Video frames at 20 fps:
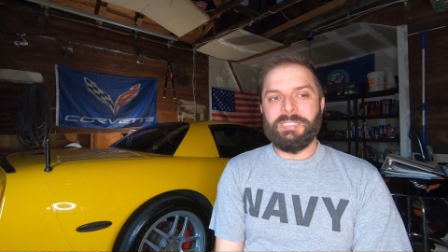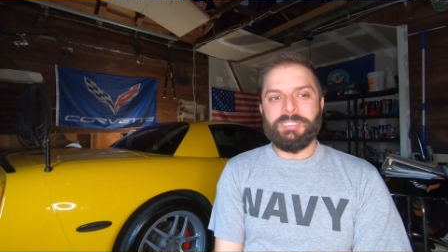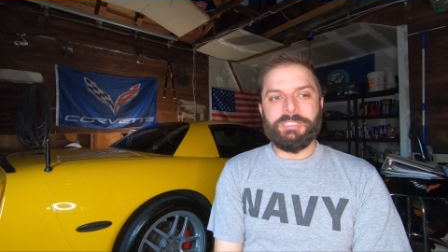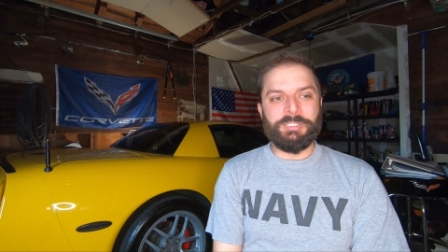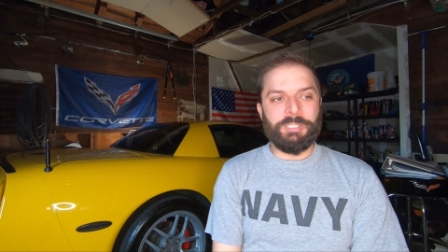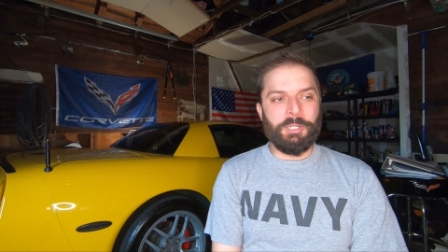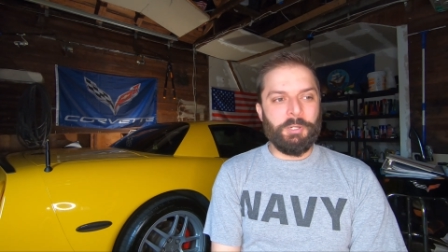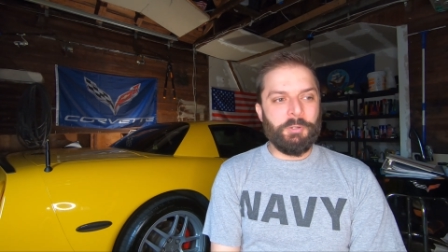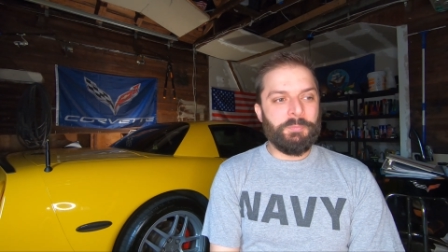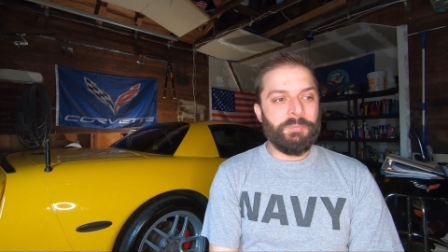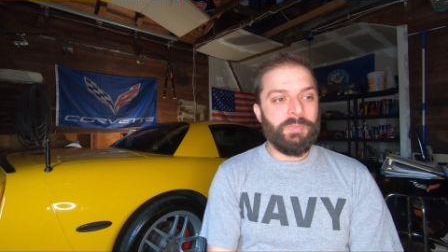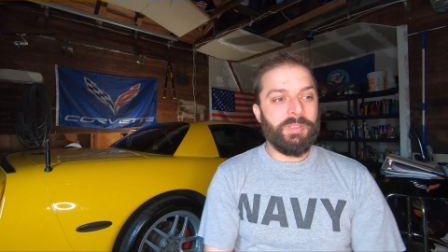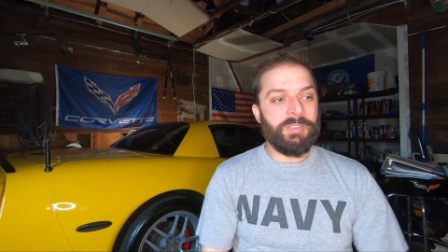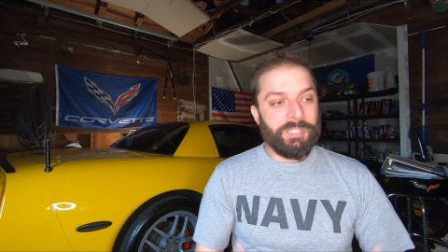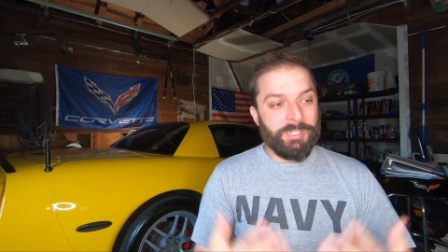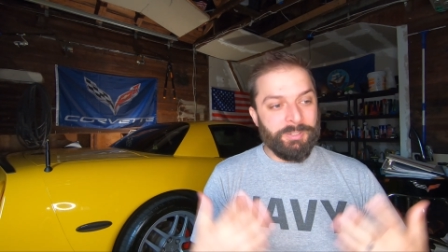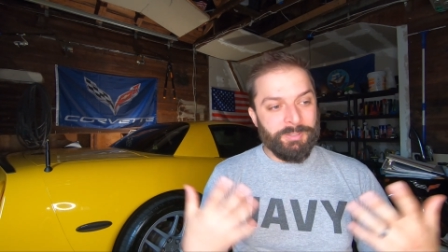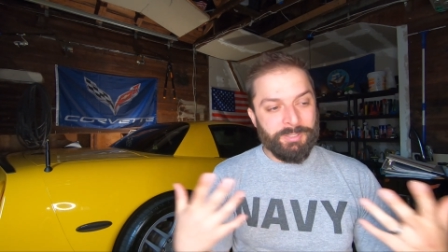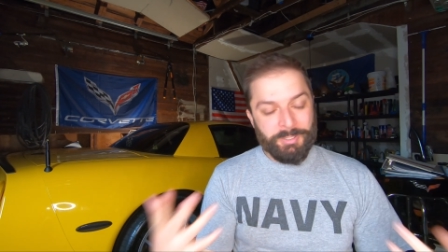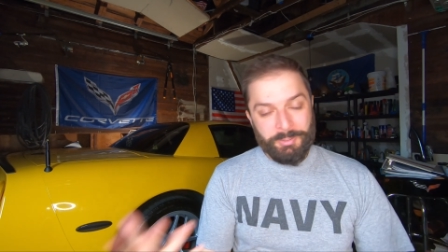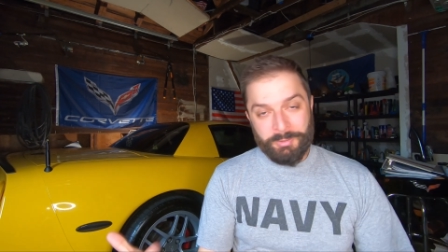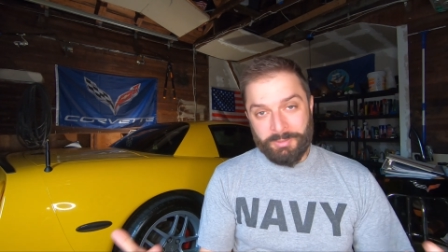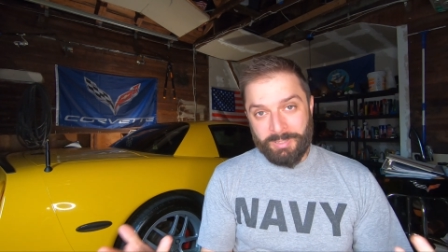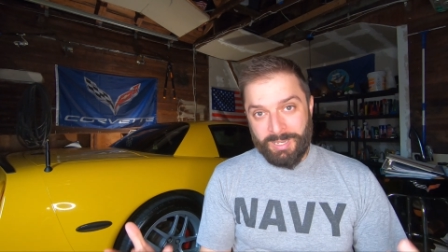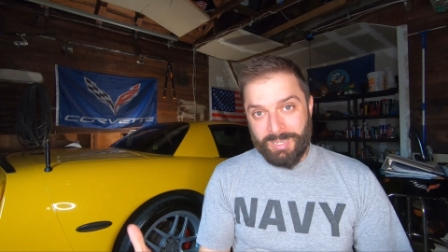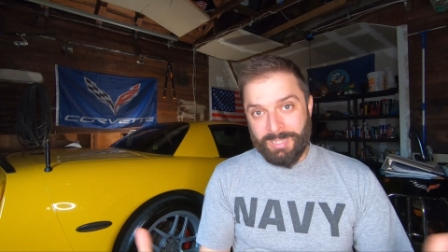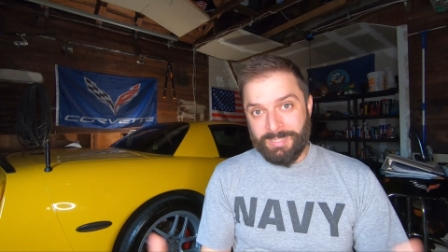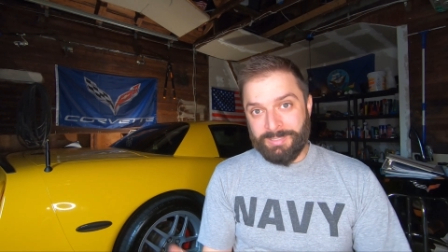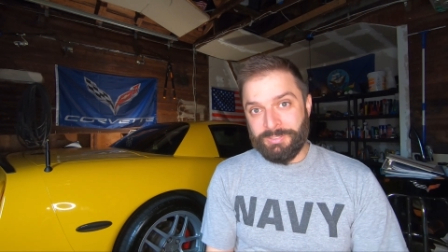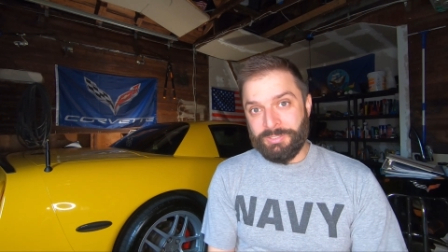So there you go,
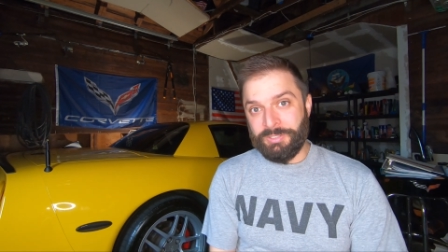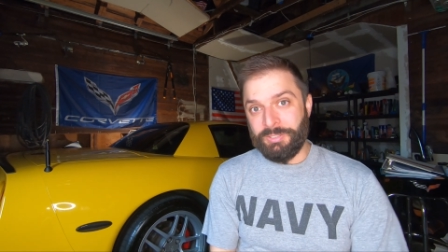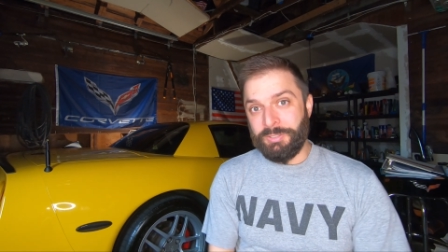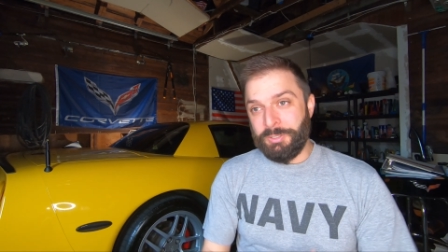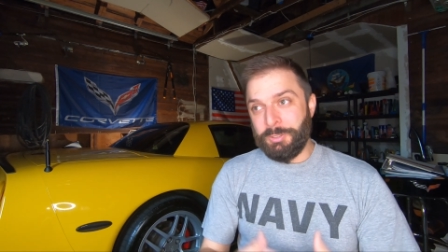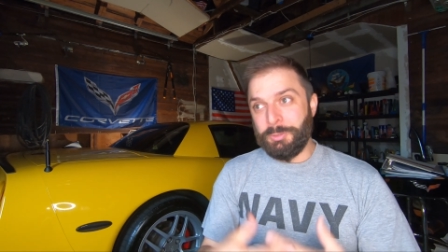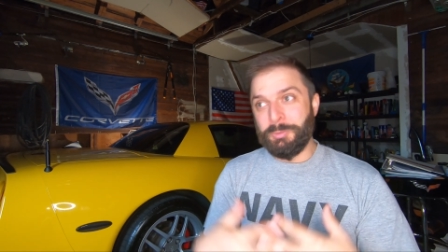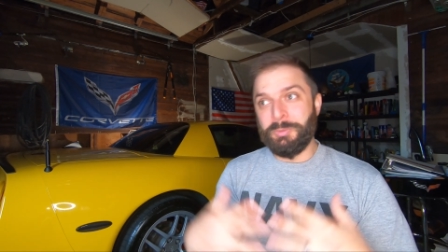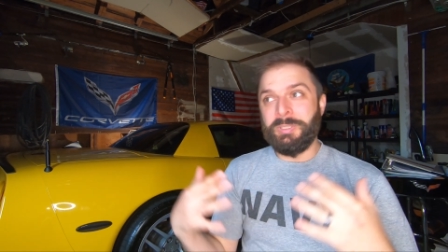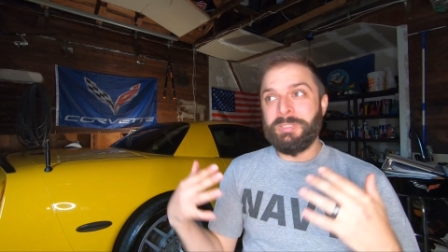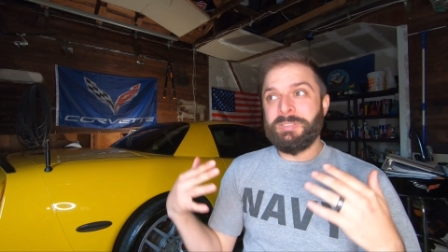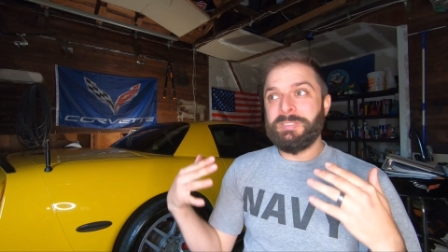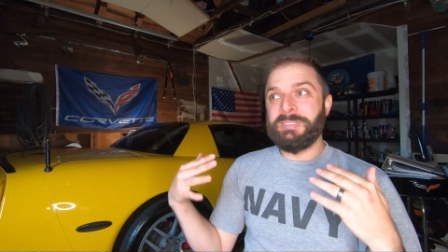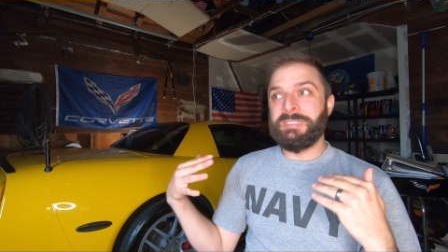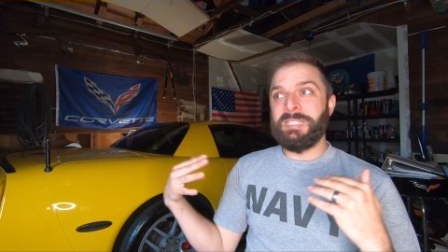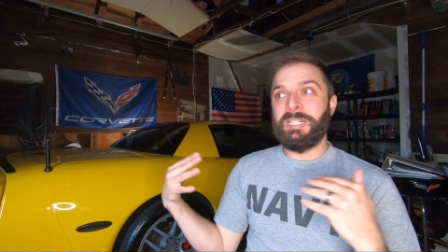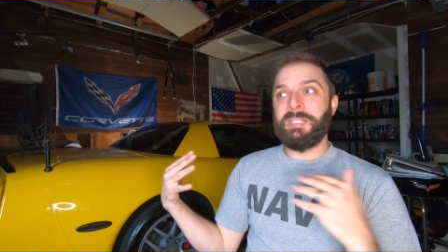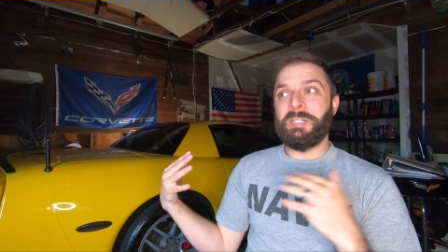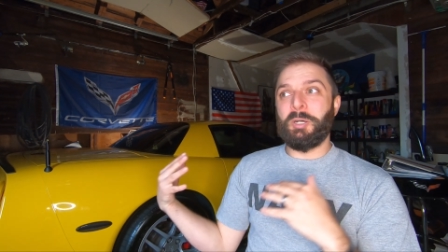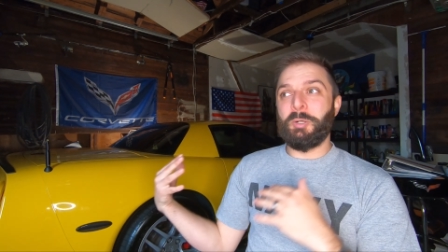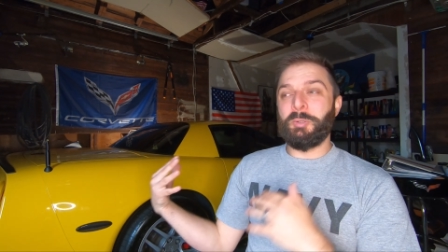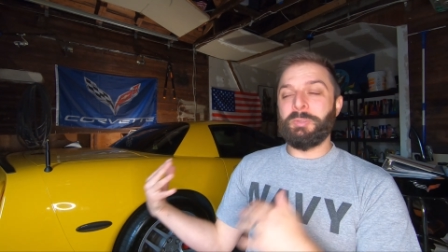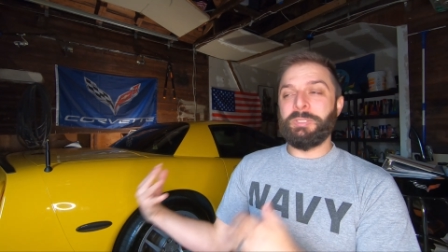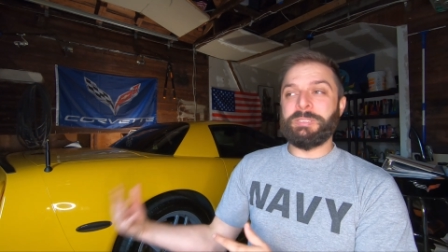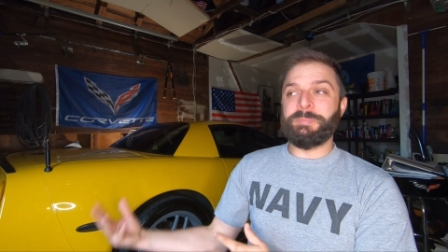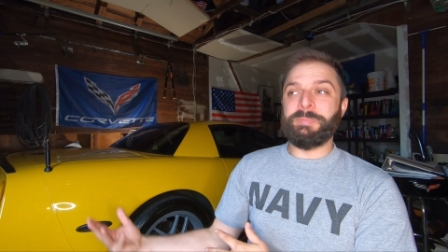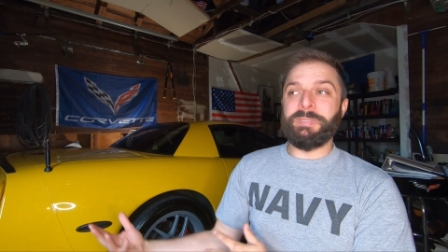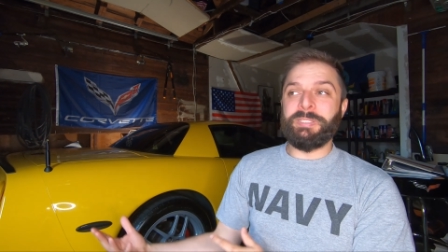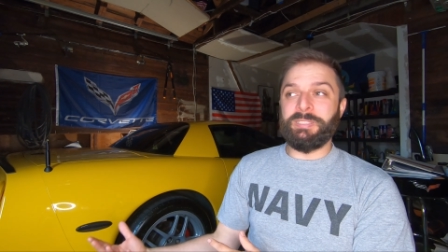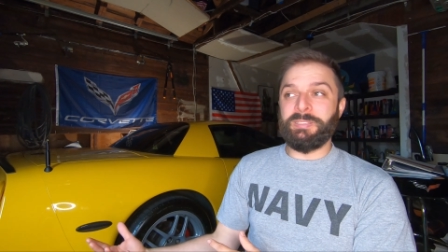guys. Newer does not
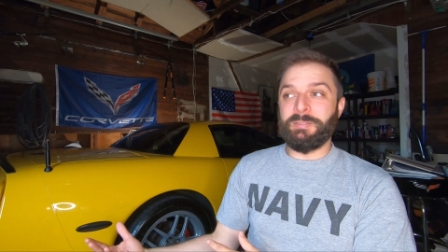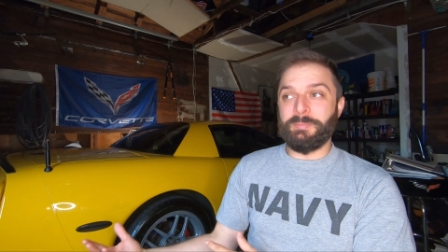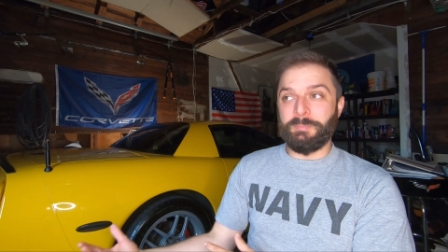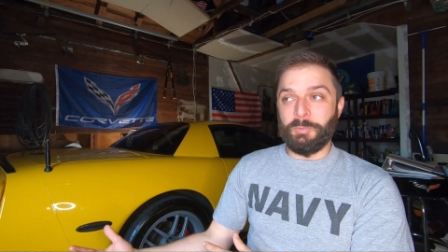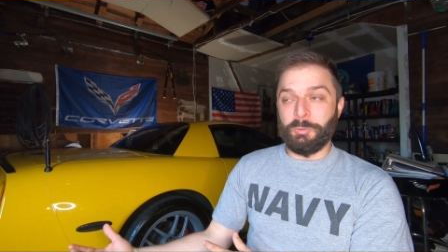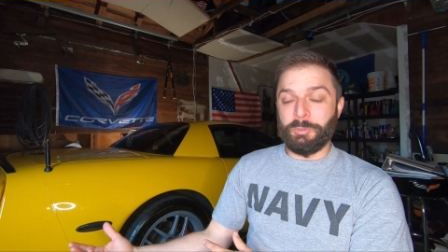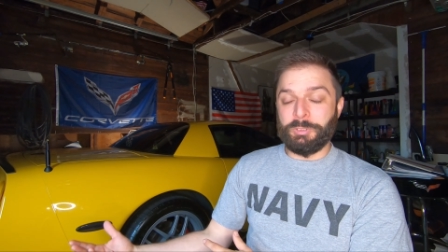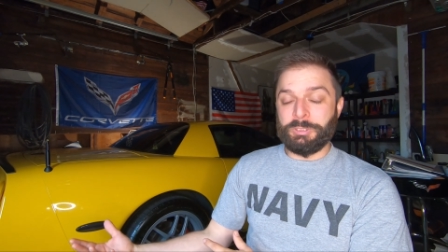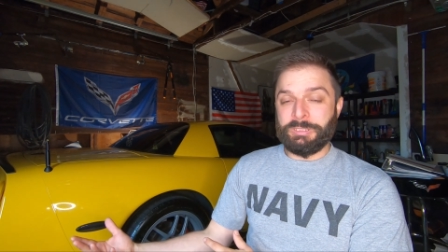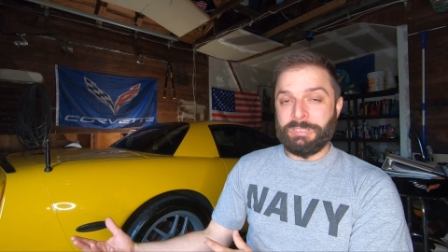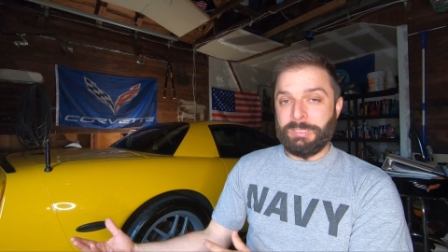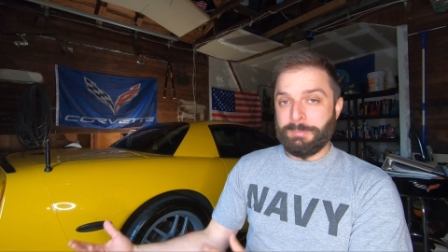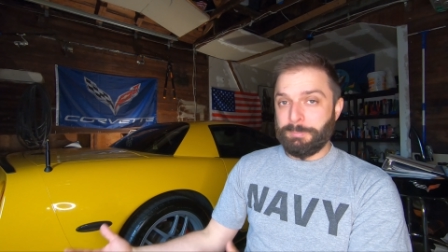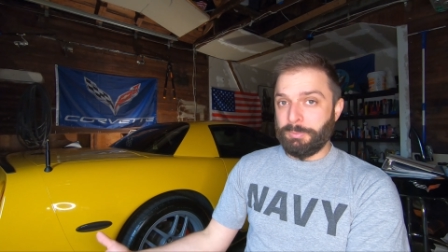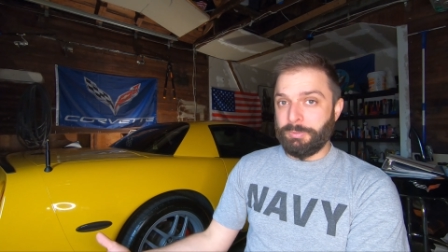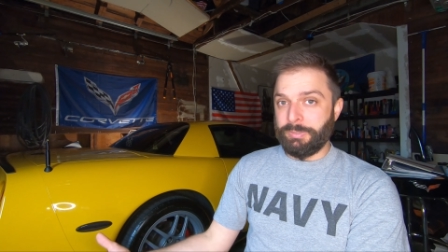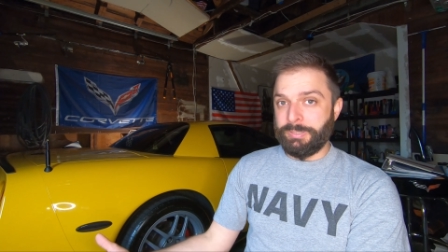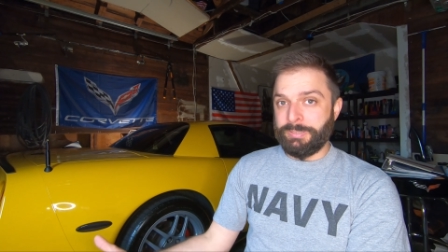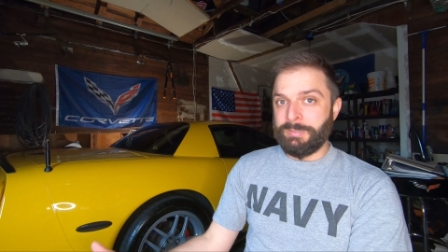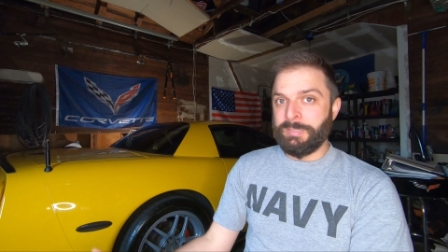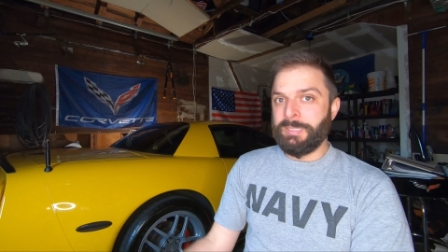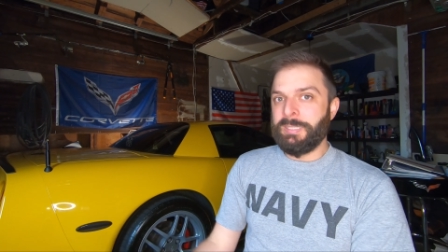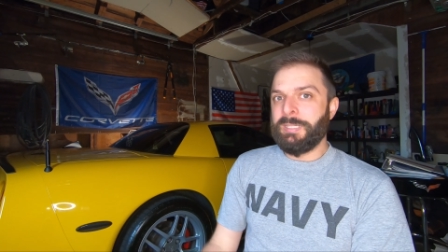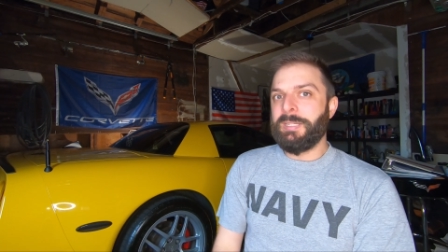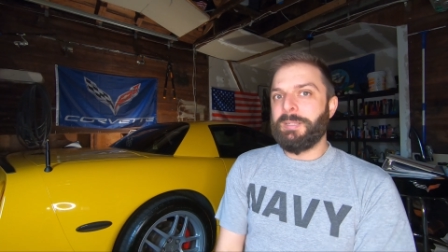always mean more slippery,